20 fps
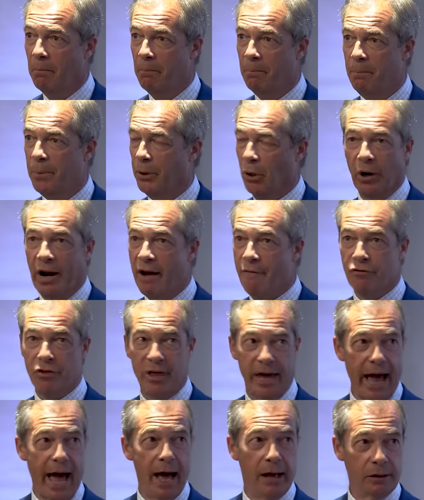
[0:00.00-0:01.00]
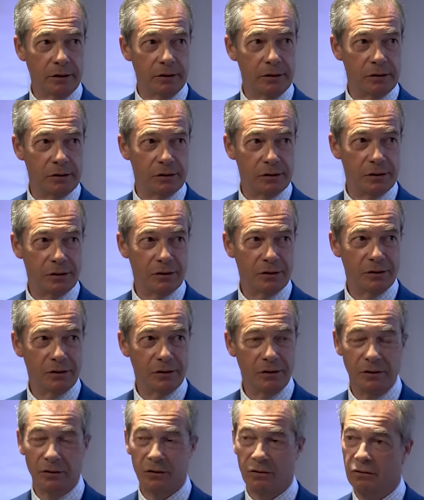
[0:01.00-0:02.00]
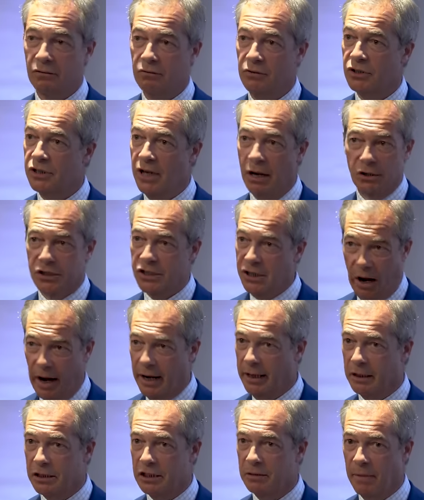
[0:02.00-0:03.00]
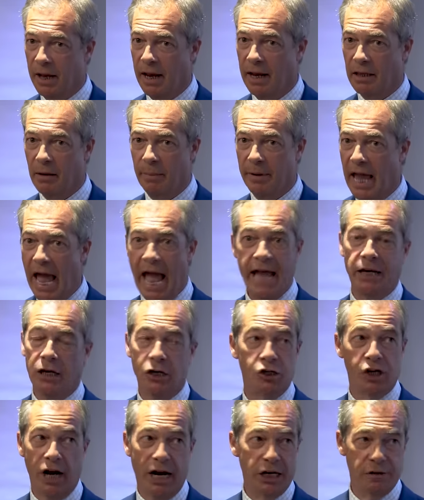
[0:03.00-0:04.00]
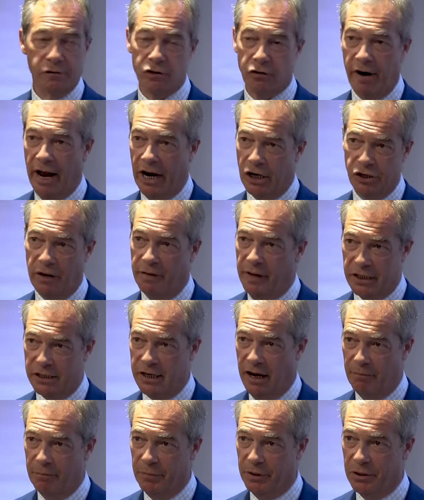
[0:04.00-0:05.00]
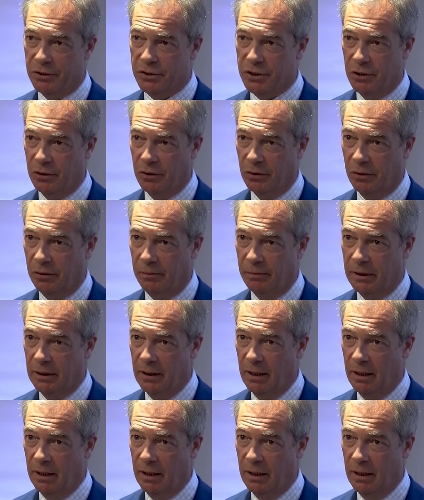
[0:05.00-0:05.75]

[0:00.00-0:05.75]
But on everything else, there's no sign to me there'll be any change of direction in this government at all.